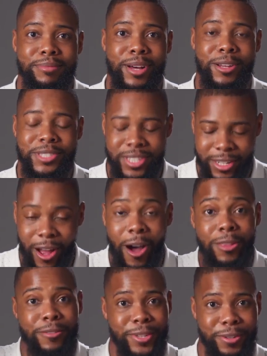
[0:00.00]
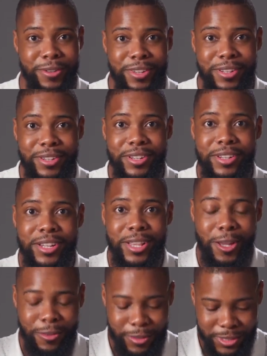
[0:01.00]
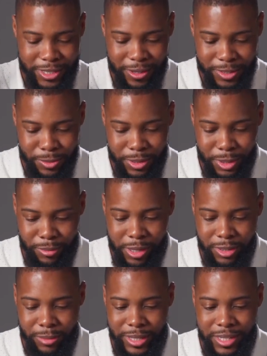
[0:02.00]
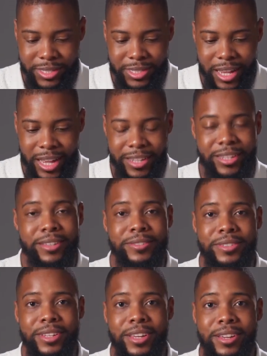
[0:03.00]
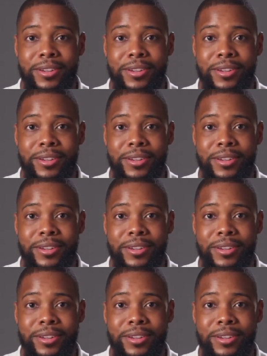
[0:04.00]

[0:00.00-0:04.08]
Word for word: Paul said, all of you, clothe yourselves with humility, because God gives